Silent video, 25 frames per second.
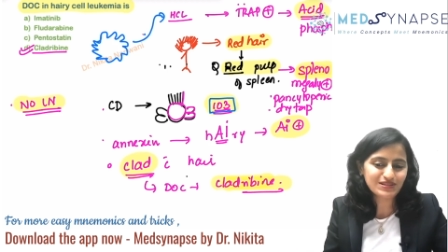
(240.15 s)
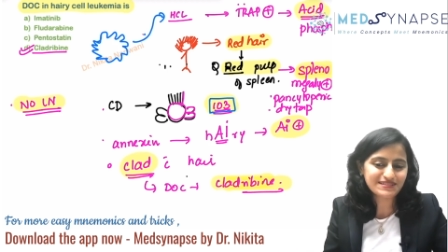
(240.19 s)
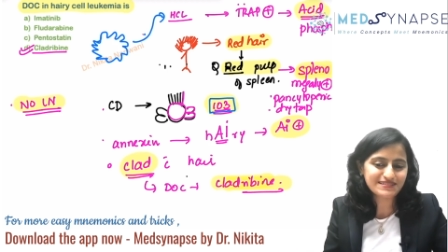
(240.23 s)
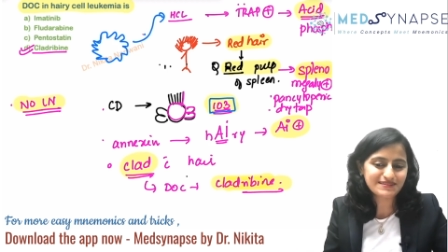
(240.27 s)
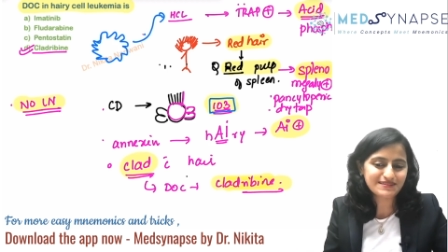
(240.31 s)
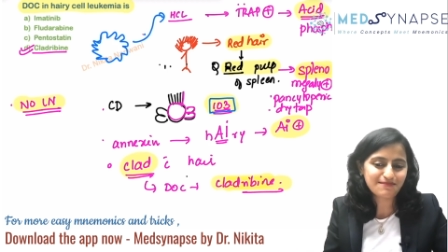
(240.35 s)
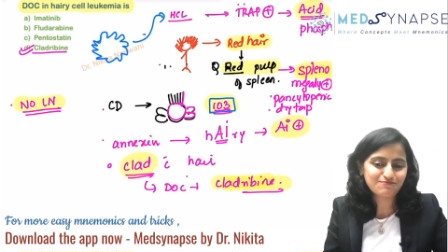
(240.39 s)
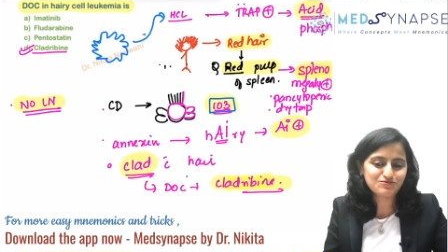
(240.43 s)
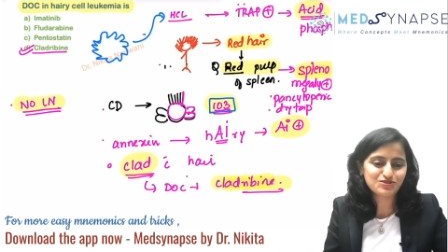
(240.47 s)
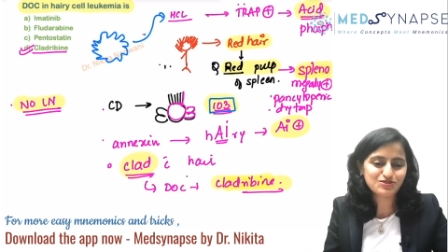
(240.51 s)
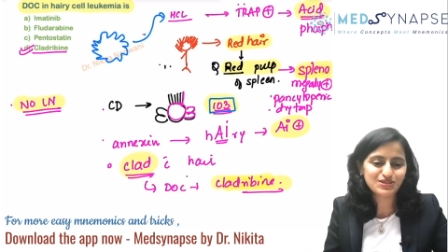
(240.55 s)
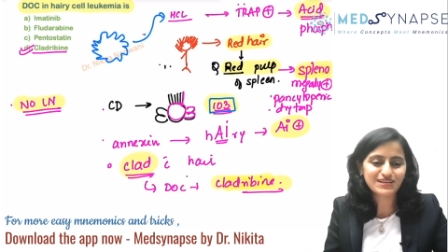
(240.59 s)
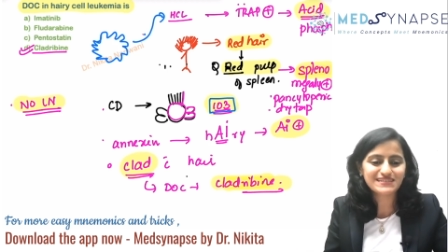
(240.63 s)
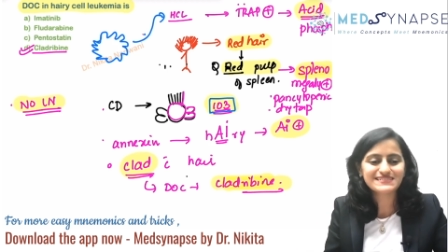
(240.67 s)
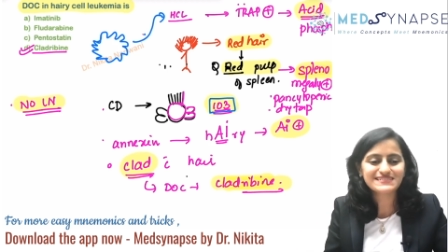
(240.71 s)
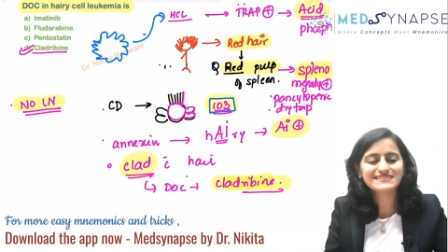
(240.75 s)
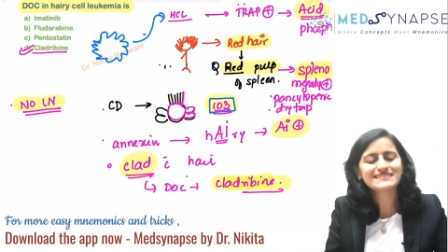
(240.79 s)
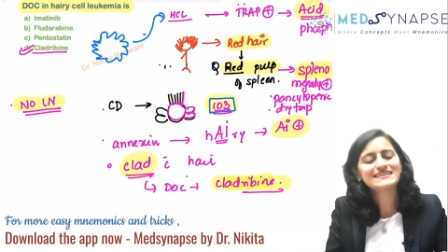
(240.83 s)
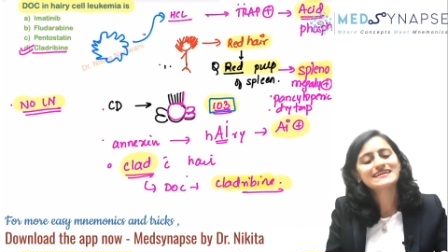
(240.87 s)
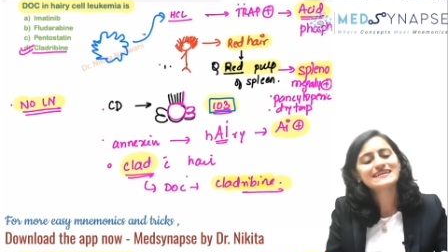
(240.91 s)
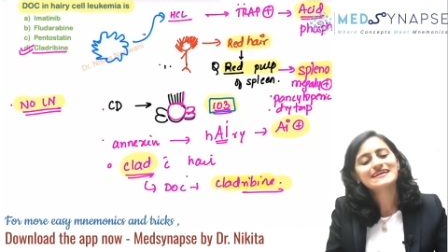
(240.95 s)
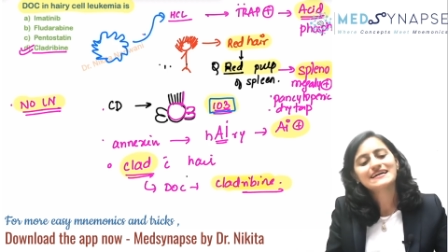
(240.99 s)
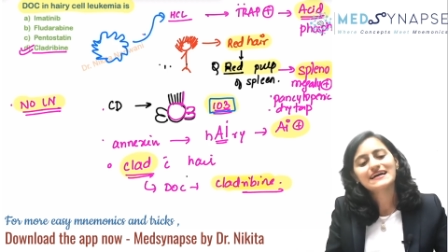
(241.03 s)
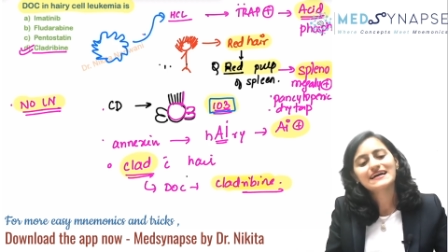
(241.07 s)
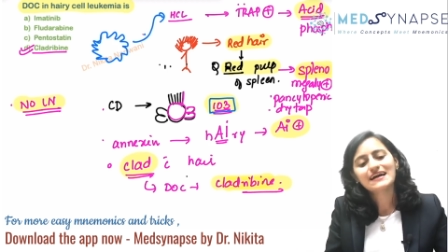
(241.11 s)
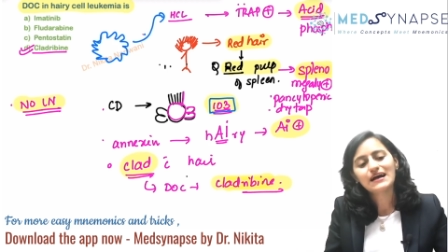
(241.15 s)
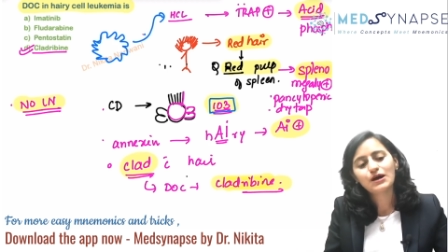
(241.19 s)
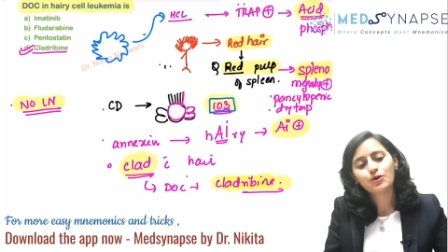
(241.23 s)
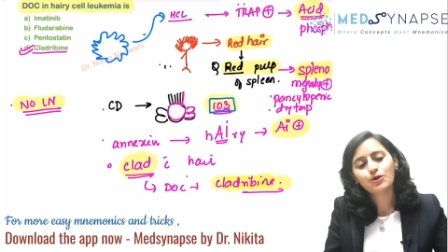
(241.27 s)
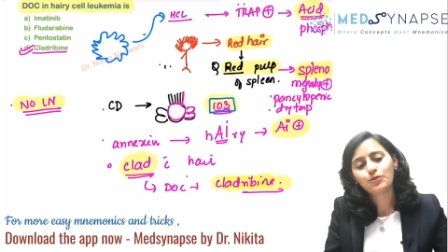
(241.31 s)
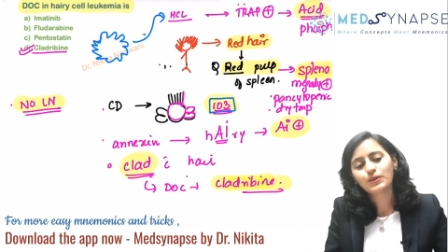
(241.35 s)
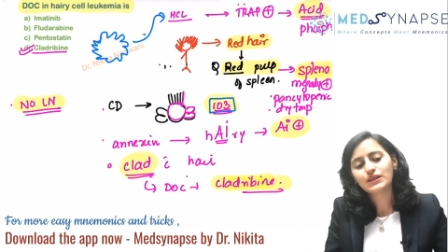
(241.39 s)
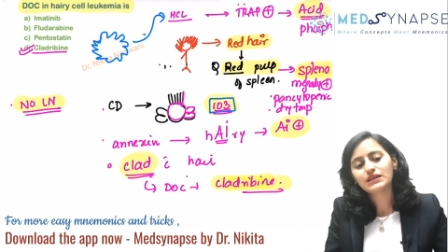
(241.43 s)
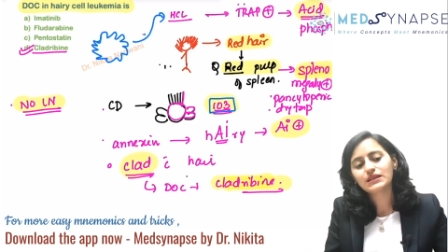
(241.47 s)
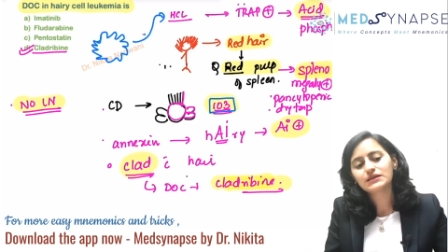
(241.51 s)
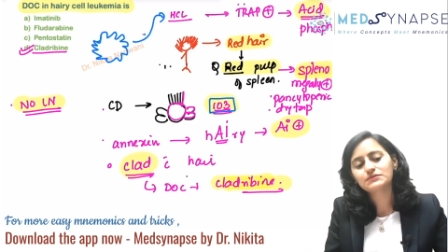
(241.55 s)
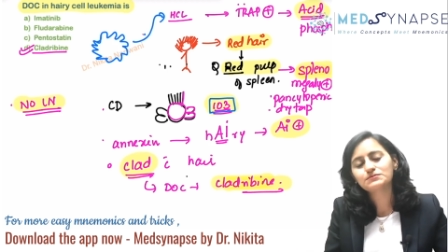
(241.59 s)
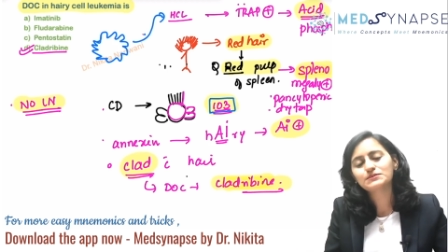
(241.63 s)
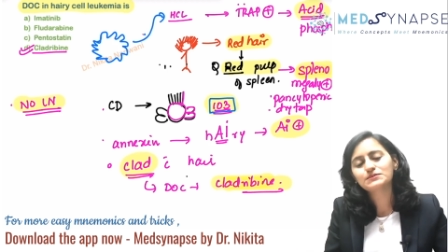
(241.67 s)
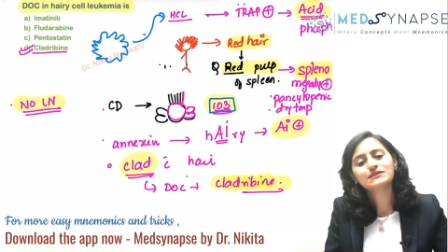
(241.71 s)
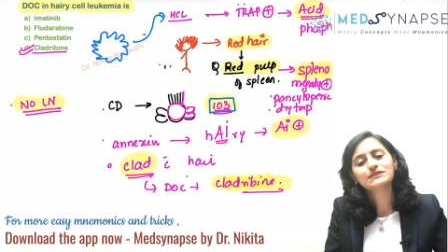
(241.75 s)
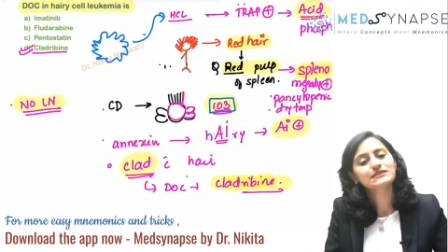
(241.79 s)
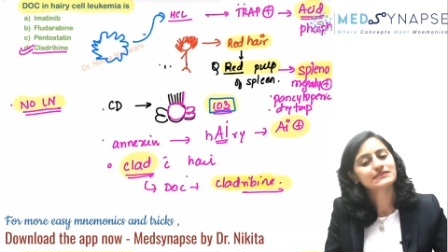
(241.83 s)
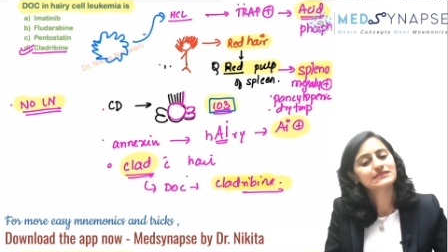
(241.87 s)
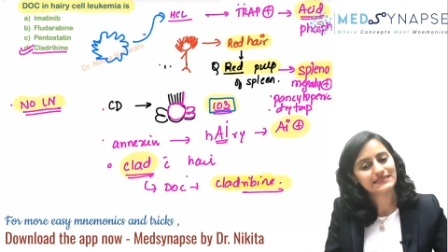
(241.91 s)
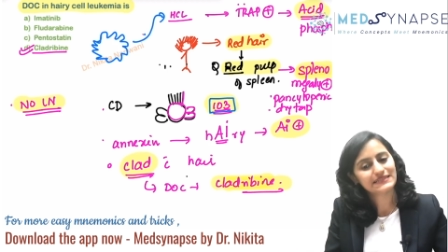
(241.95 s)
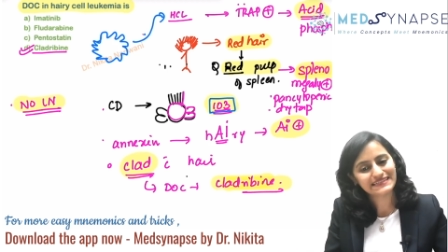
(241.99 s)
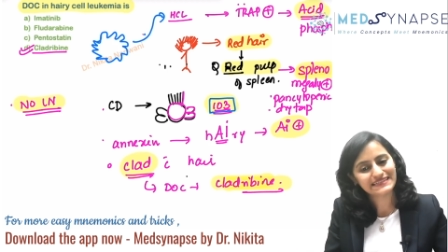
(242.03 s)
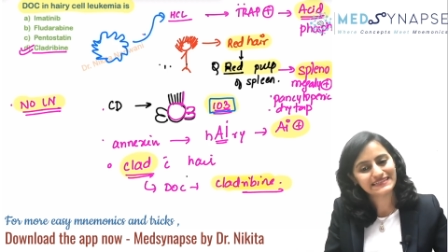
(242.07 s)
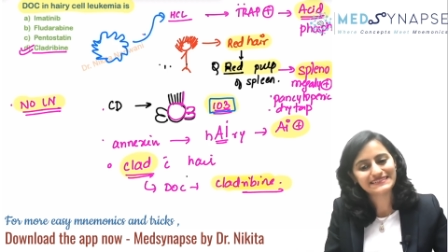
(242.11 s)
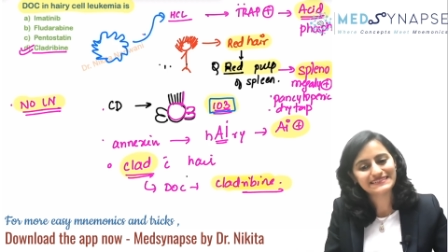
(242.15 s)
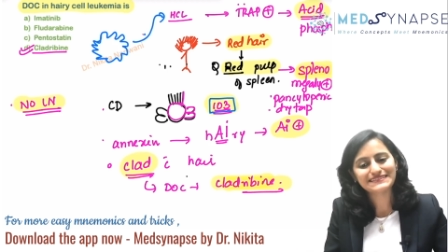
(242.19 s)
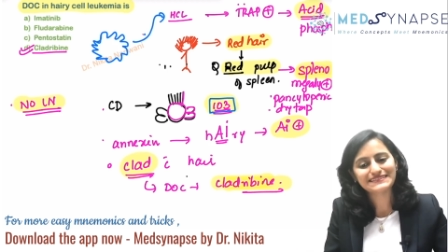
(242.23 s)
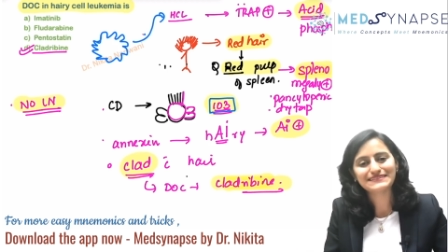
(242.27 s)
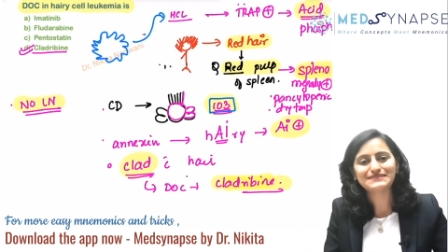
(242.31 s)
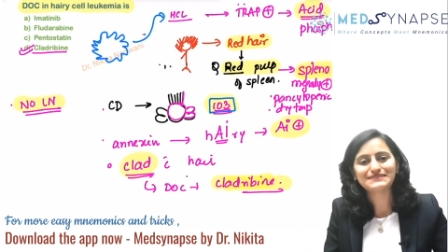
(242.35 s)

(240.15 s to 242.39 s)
subjects available in the